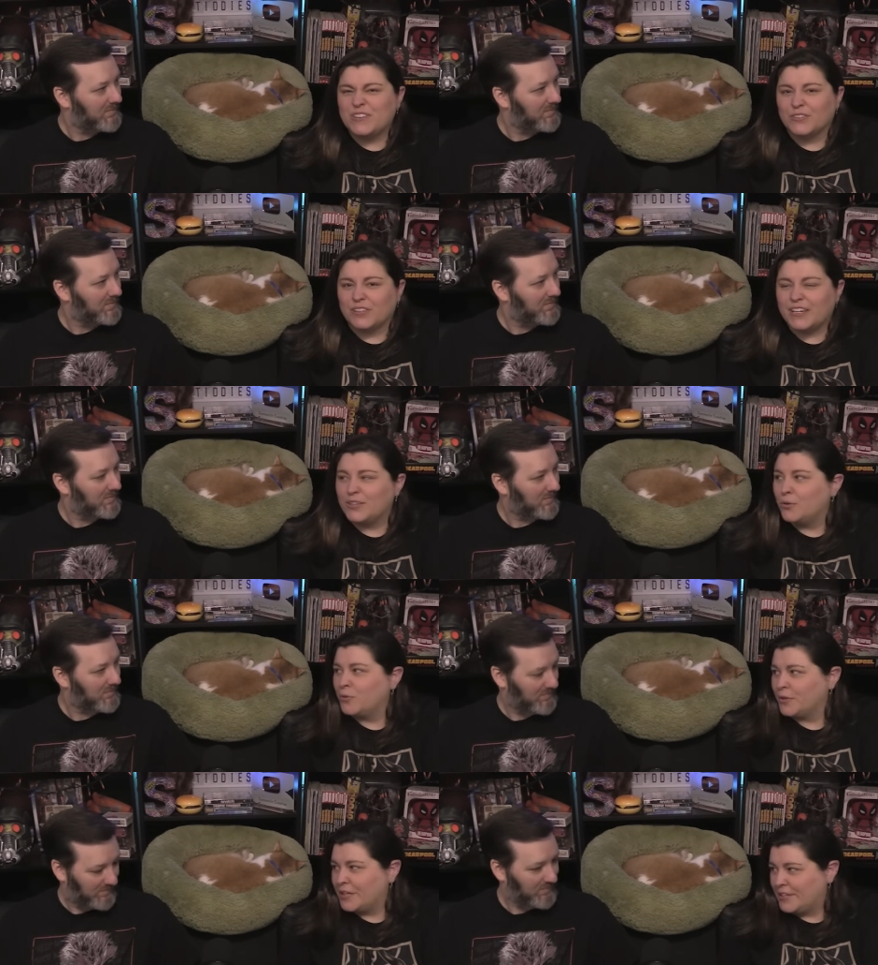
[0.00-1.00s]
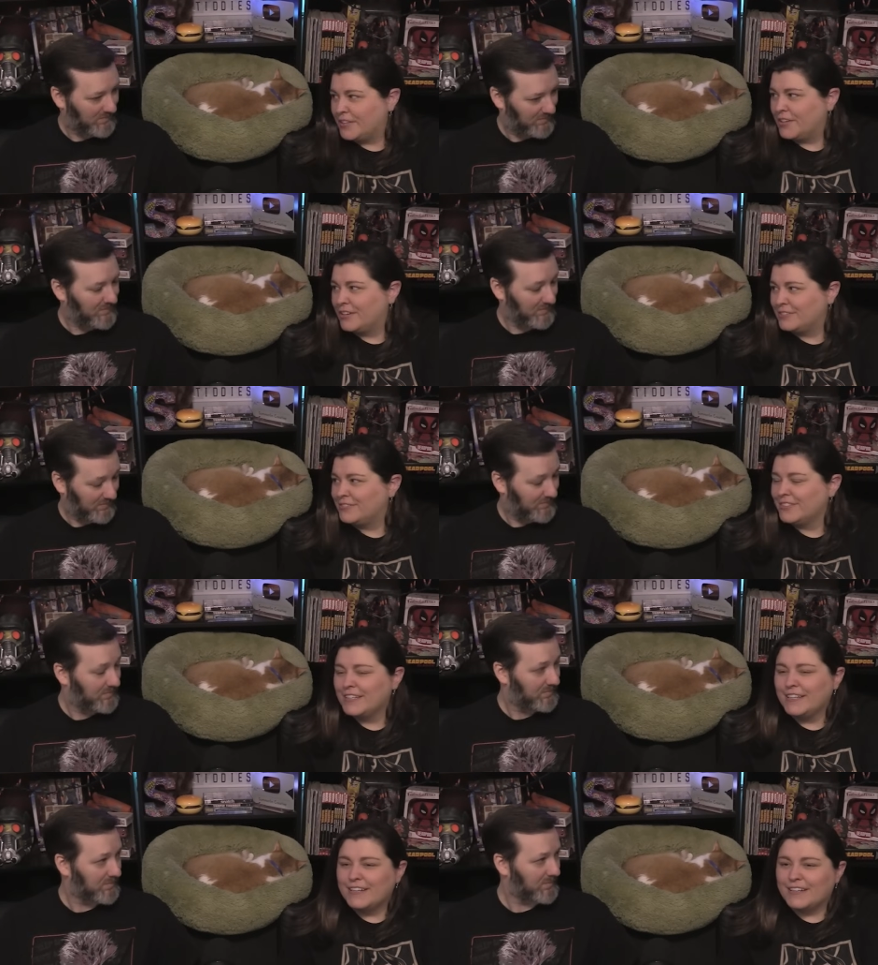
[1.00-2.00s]
Speaker 1: or like gory enough
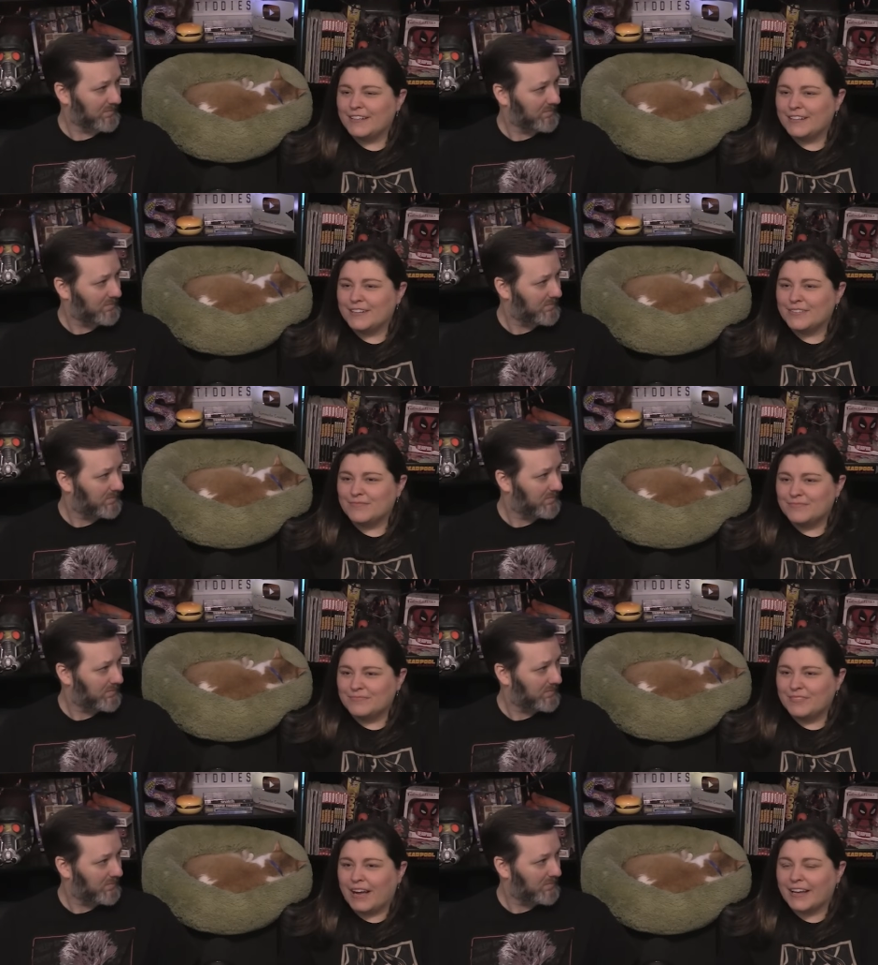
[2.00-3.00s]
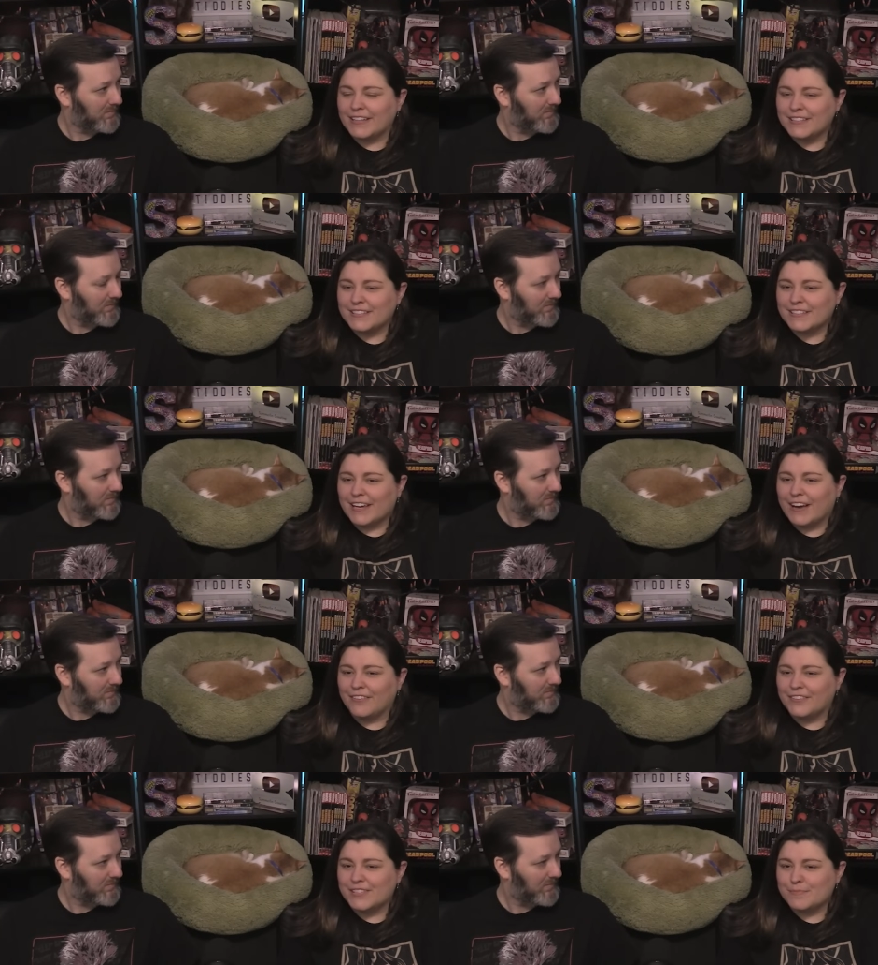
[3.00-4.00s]
Mm-hmm. Um, I can see how
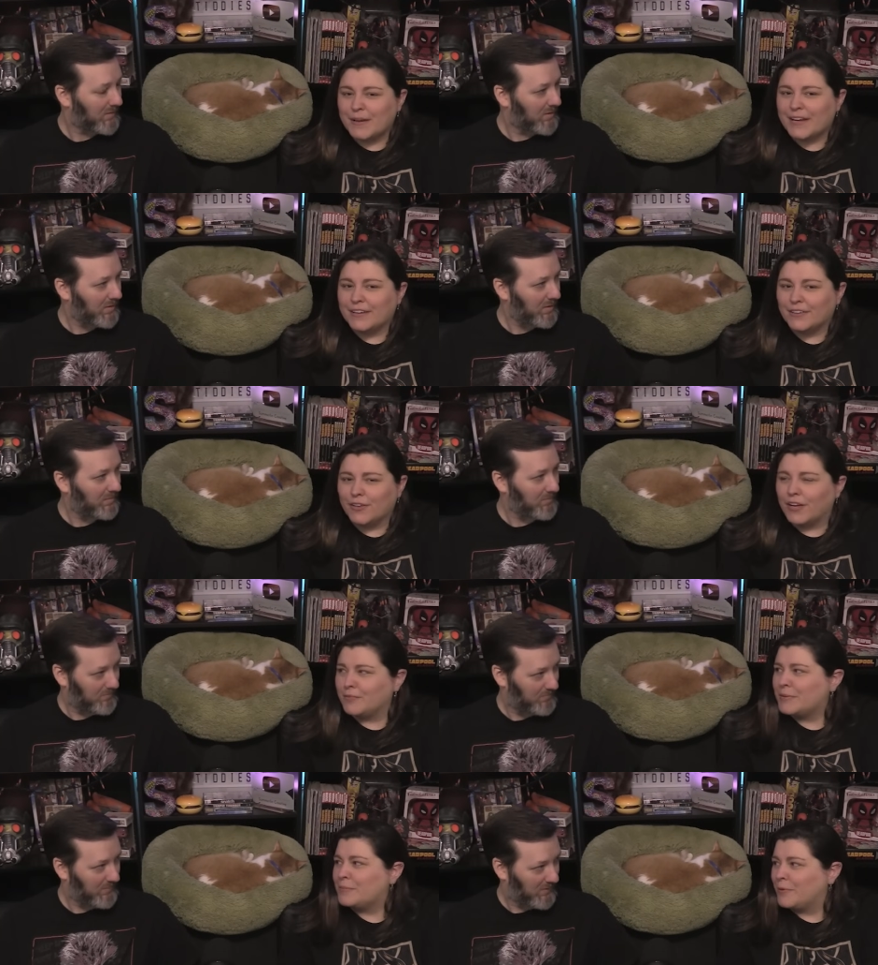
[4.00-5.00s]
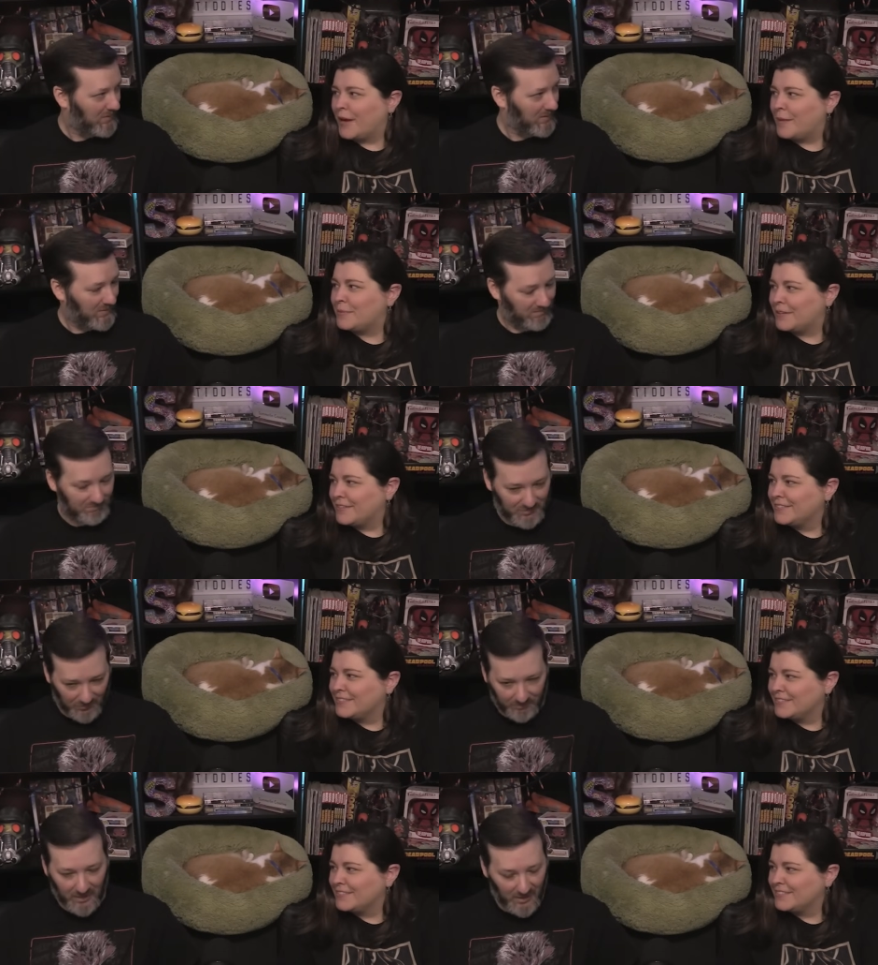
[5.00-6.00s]
this made it, a lot of people happy.
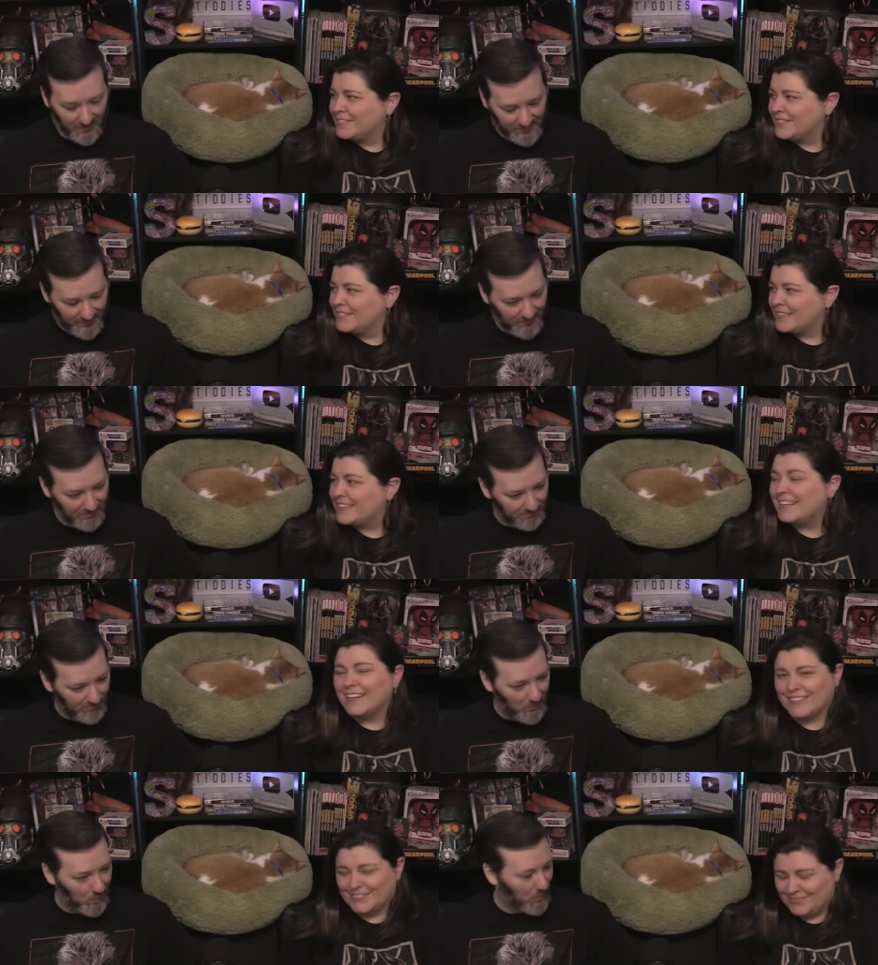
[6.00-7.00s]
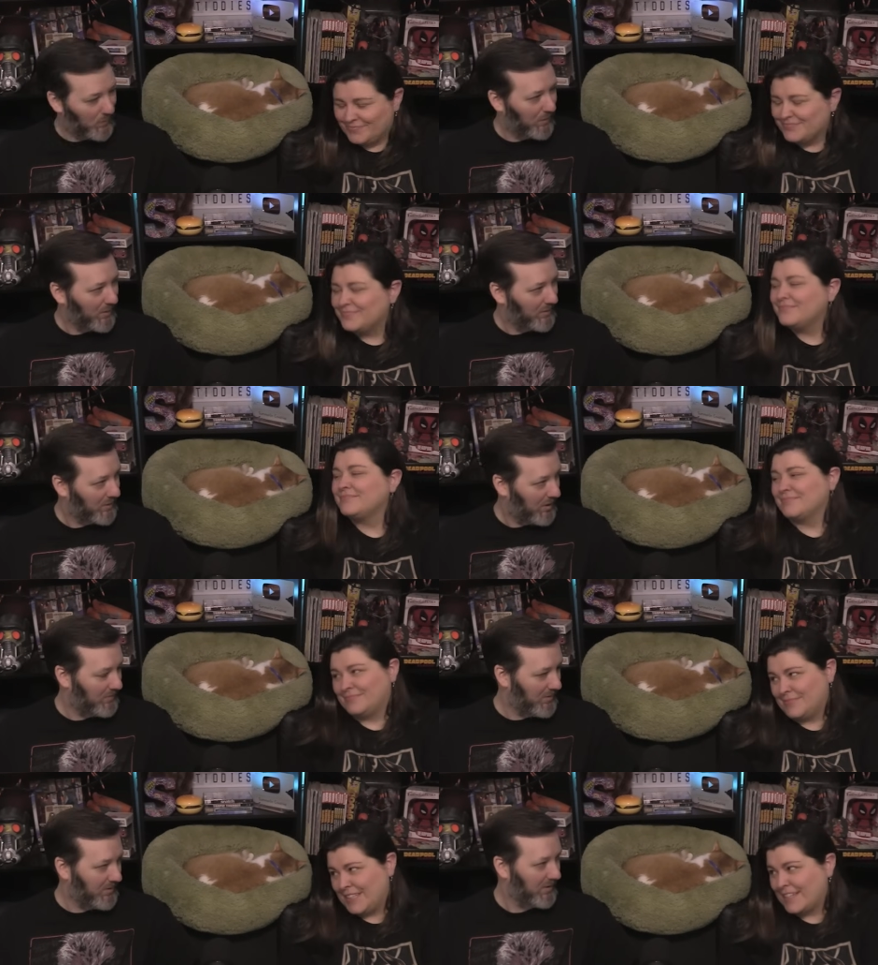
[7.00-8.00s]
Speaker 2: So it balanced the yeah. horror and the
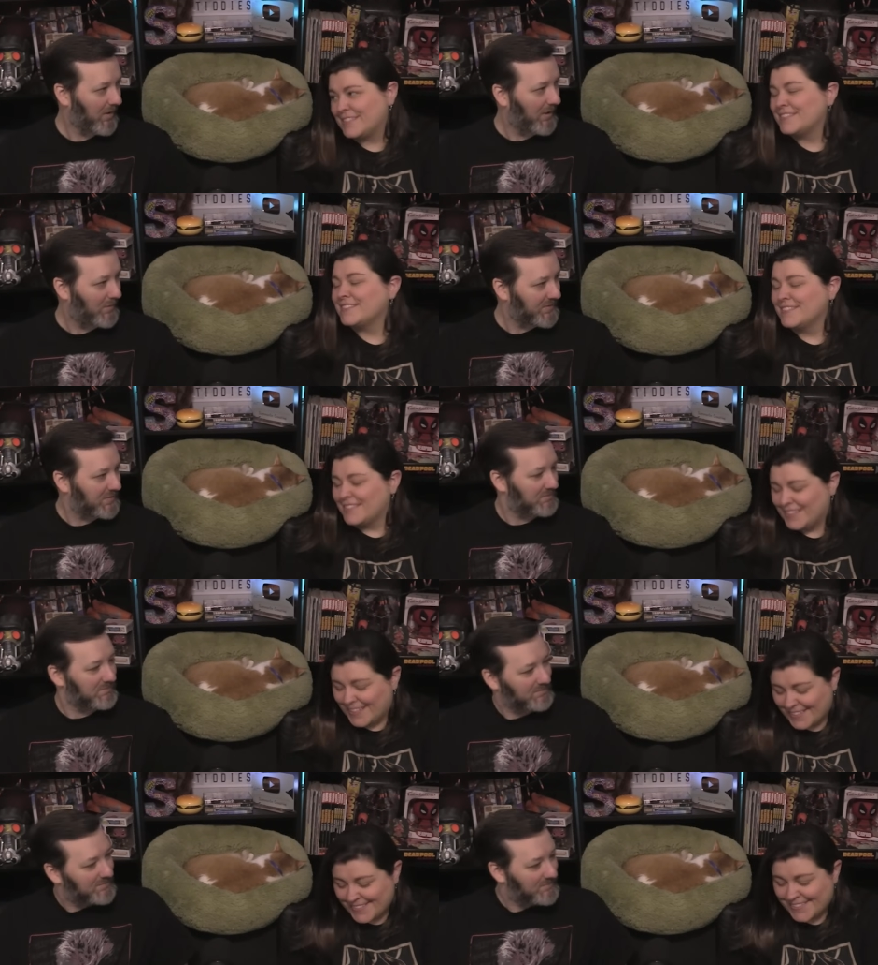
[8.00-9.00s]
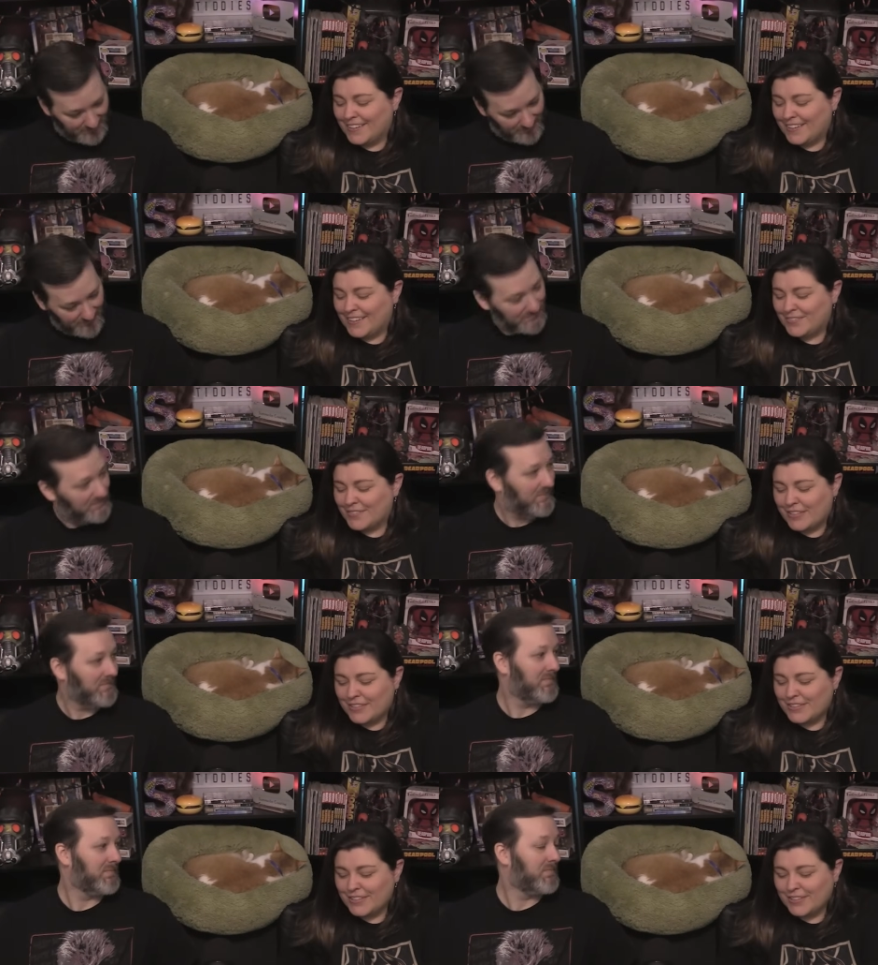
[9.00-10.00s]
comedy yes. out.
Speaker 1: Yes. Um, and
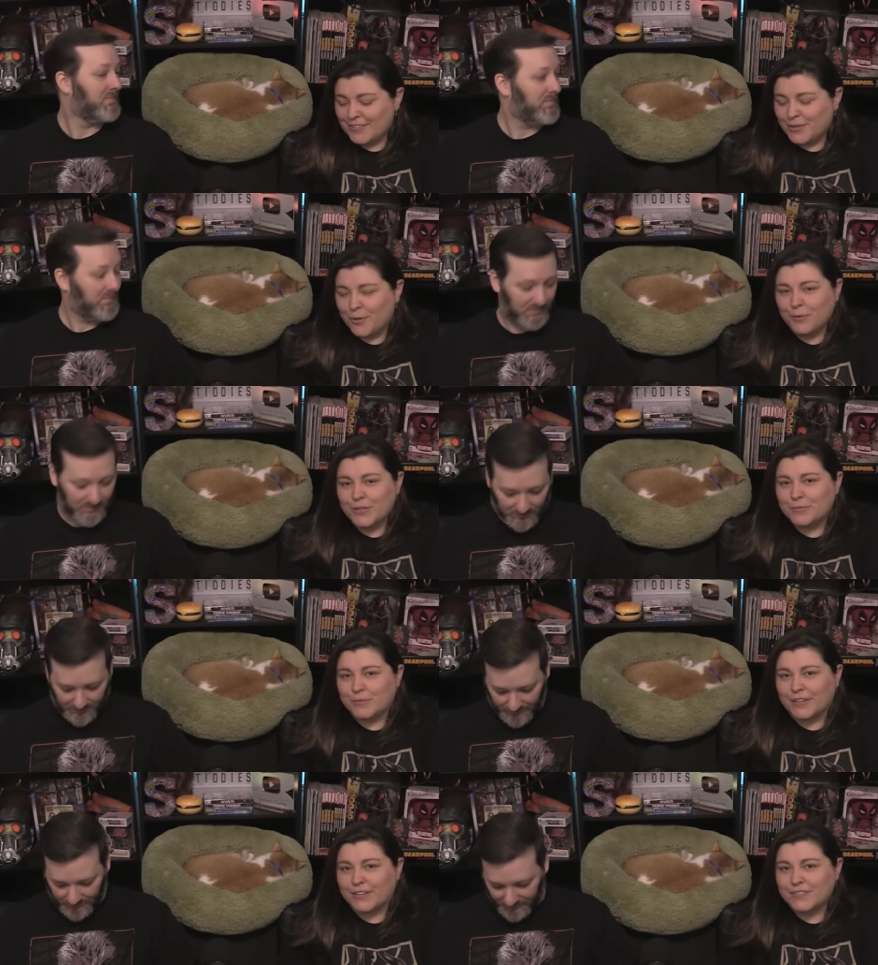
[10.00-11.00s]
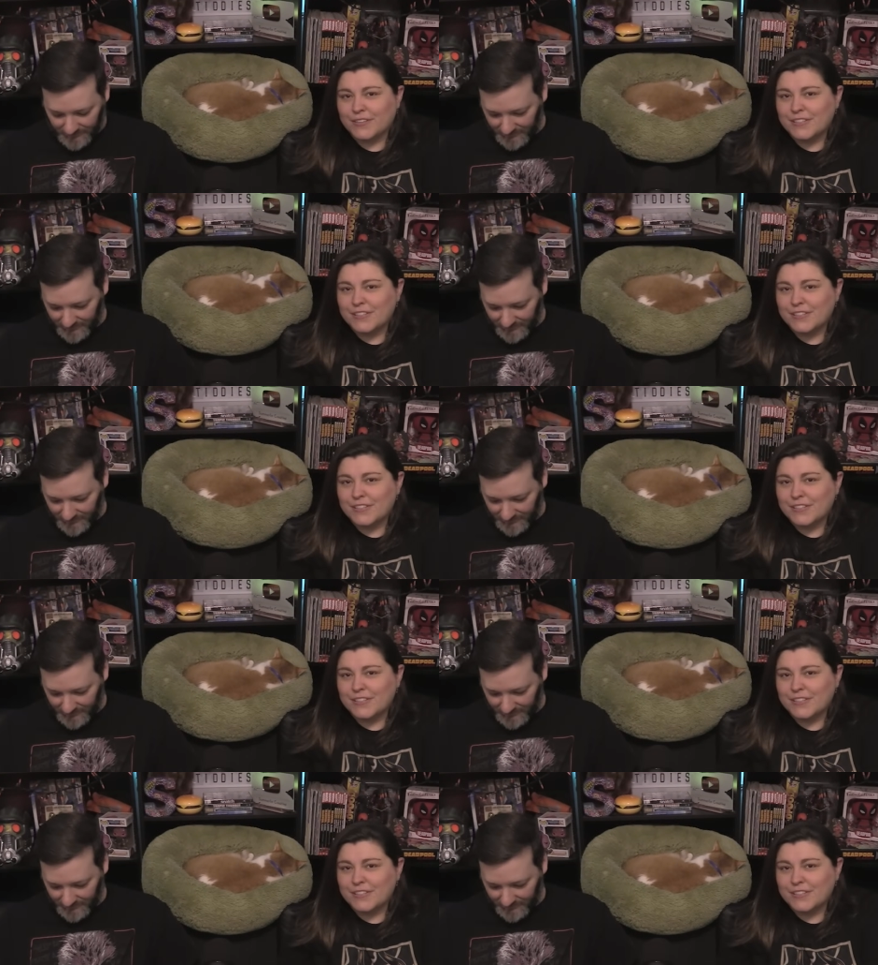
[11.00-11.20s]
then you know the Coreys were there, so that's